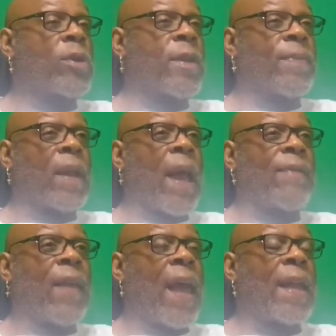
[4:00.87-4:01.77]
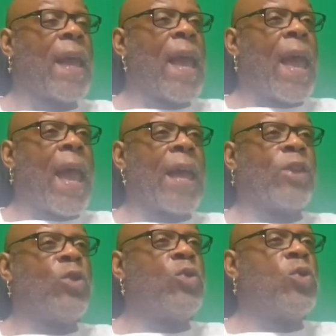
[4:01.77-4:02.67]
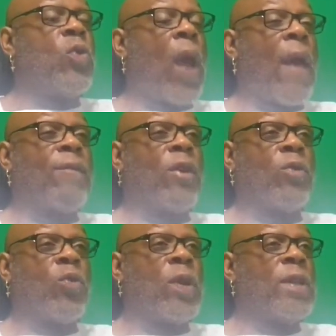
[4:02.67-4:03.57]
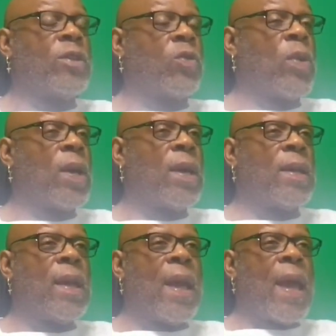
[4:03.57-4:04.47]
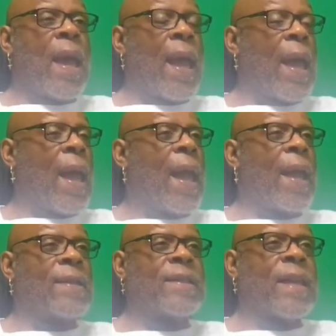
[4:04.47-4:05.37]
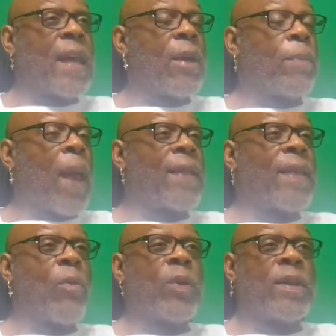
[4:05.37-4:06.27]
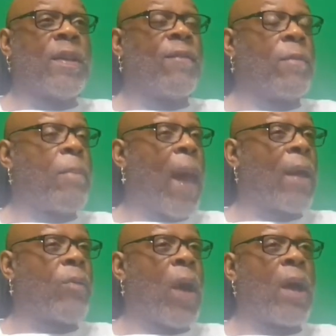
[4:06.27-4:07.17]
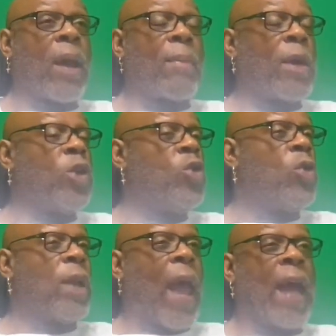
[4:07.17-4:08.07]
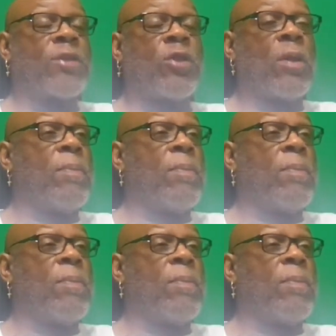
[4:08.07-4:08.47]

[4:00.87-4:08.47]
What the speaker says: or something like that, and you do have your green screen and set up like that with a different background, you can actually